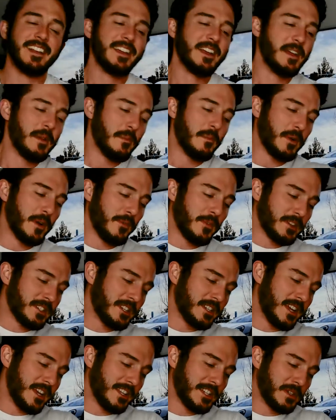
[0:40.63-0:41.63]
perfect
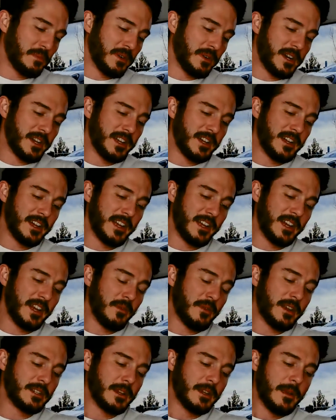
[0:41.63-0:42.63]
sense. But
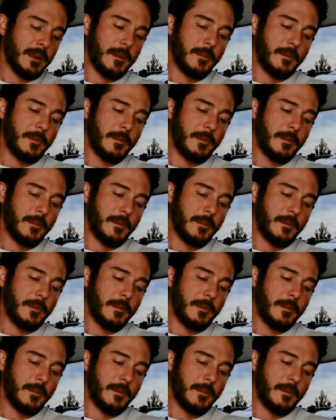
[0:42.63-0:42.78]
anyways,